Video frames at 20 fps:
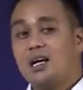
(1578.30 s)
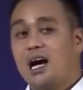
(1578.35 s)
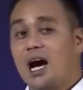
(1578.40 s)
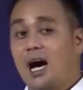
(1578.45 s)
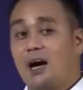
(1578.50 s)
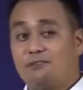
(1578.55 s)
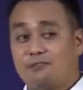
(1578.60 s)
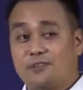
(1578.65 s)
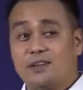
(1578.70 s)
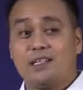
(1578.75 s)

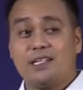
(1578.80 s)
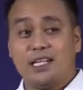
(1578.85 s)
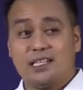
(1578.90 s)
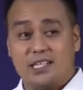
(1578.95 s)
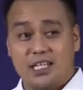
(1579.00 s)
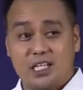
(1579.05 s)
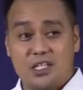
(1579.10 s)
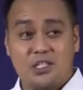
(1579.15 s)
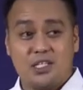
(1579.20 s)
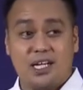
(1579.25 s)
after
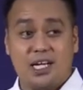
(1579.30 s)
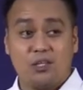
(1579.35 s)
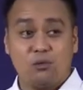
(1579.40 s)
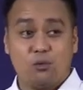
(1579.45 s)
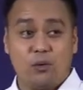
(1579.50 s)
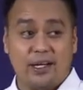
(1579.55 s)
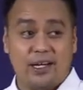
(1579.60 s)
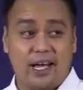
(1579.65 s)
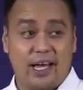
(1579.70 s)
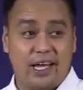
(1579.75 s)
that incident,
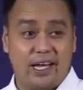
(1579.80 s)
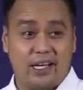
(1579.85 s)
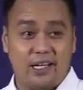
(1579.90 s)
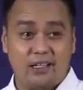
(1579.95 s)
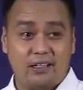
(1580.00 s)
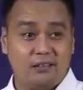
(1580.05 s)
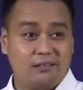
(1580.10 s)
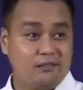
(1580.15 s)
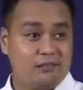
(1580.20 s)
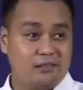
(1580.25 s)
when
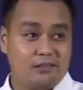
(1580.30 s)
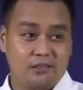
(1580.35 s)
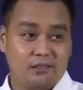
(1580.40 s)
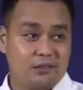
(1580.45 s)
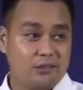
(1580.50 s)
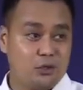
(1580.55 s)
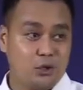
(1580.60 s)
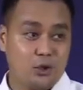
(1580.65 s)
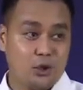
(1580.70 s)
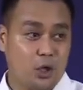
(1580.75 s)
I
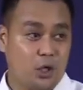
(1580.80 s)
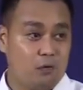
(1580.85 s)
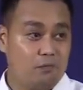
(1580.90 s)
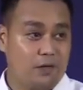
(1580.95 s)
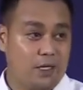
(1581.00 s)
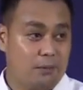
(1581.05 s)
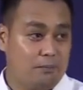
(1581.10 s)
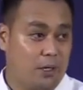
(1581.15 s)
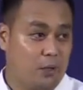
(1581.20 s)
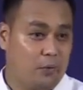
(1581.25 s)
drove
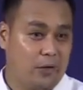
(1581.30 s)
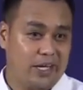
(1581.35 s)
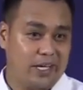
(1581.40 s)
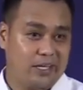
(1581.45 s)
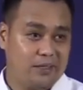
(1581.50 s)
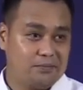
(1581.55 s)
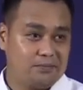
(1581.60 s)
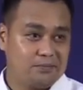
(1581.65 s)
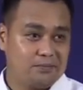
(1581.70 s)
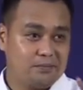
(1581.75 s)
him
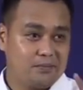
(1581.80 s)
away,